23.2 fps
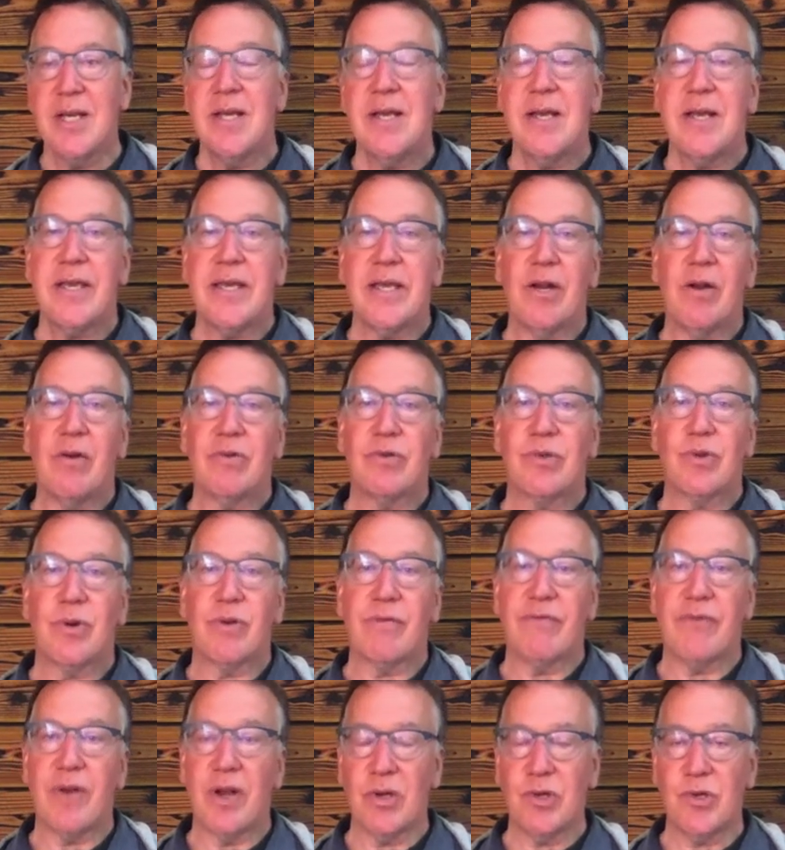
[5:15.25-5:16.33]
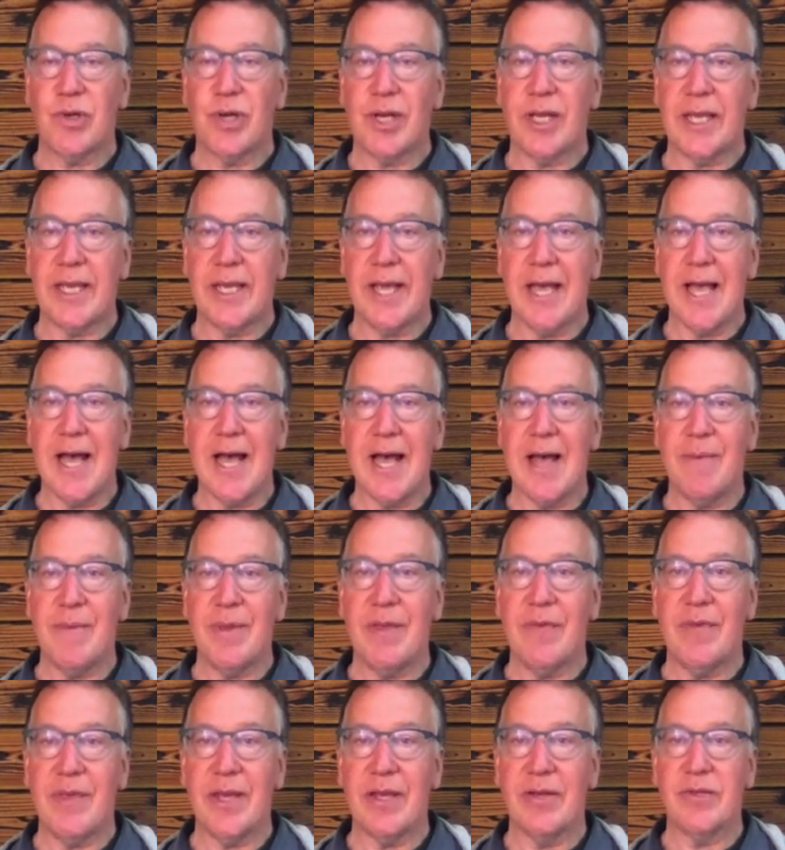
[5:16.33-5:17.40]
you know, sort of functionally um,
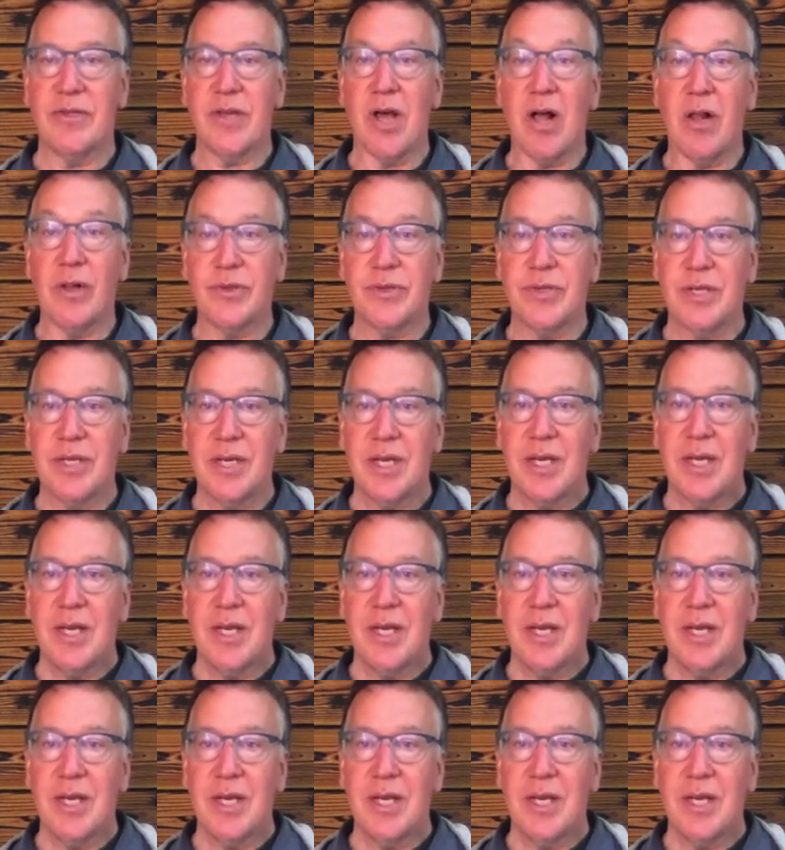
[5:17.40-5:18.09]
in the adult.